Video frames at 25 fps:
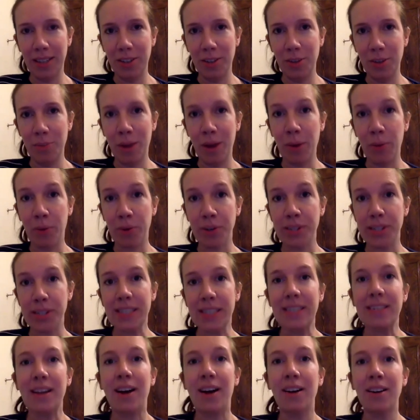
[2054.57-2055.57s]
You might want to
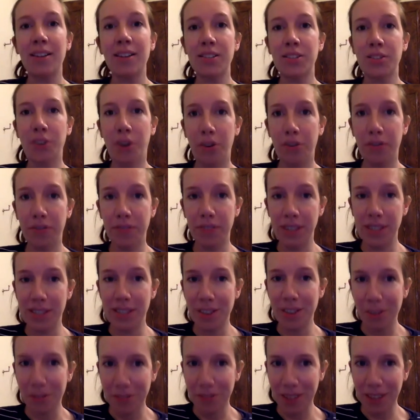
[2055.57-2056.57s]
start softly,
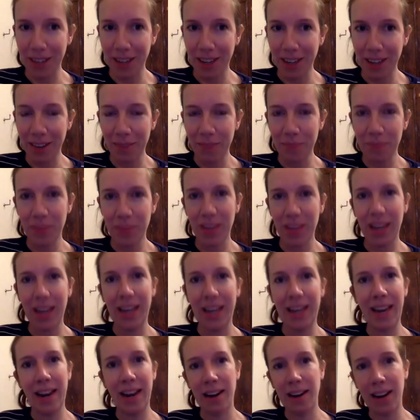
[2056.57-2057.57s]
softly,
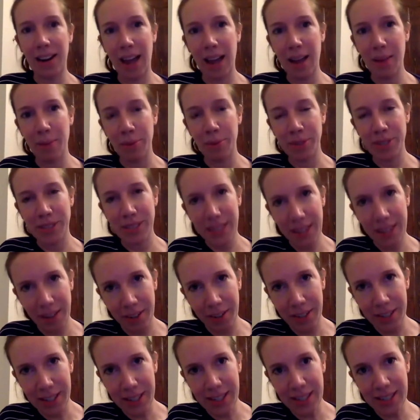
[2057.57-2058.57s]
and then get more
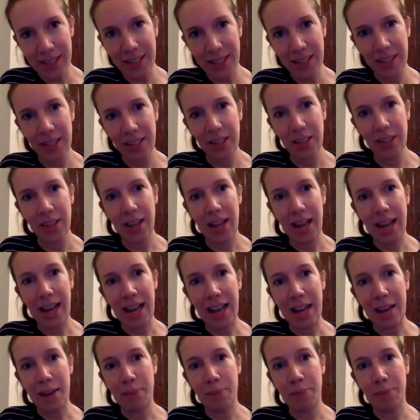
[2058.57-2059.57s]
serious,
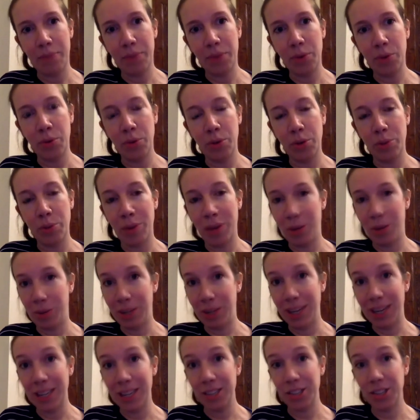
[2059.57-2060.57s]
um, or you might want to
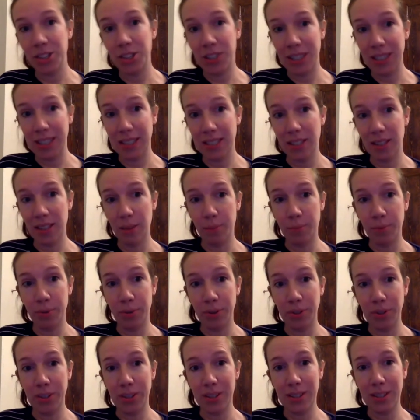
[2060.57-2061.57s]
get straight to the
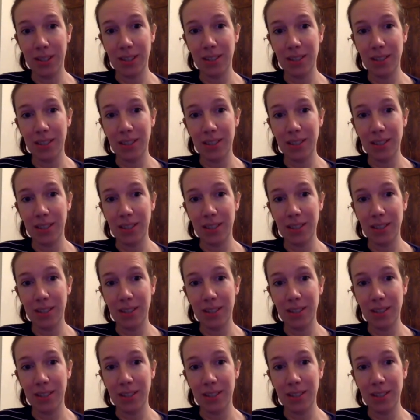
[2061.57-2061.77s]
point.